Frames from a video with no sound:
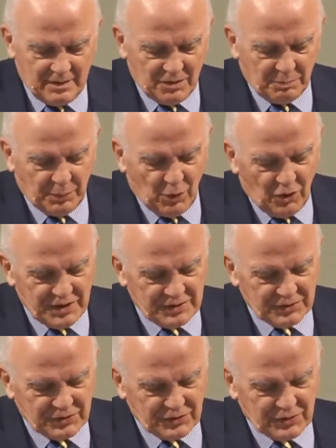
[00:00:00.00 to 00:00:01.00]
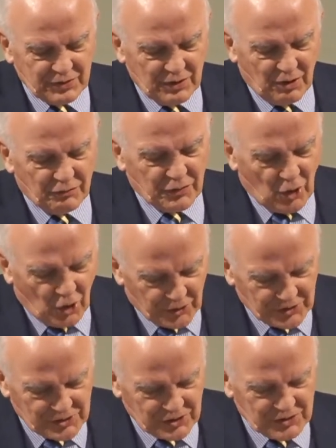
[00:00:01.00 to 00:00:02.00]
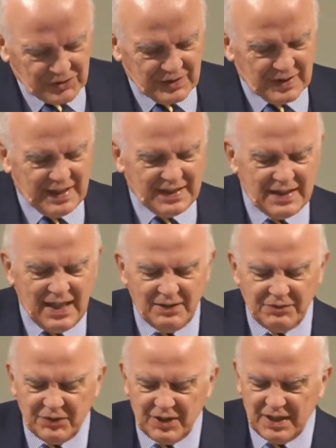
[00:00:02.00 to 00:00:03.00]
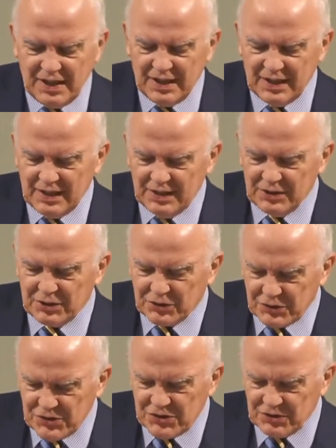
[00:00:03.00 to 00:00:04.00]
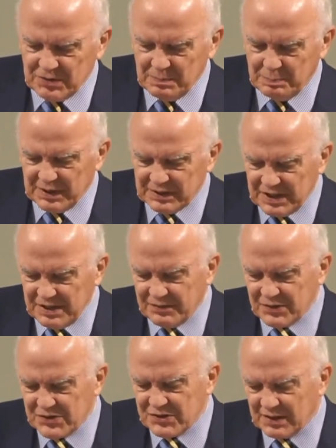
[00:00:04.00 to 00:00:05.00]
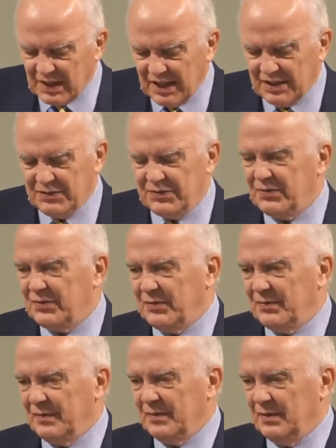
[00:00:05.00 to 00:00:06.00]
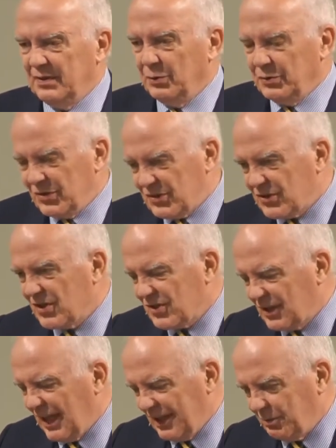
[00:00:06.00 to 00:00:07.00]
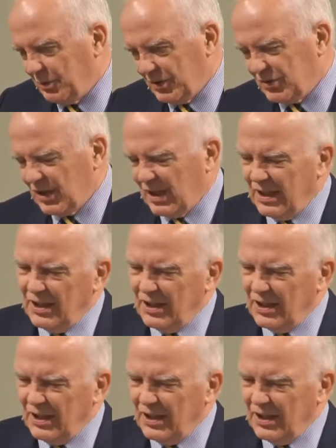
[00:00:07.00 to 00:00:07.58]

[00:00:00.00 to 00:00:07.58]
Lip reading: The point of origin in every Christian believer's life. Notice this language.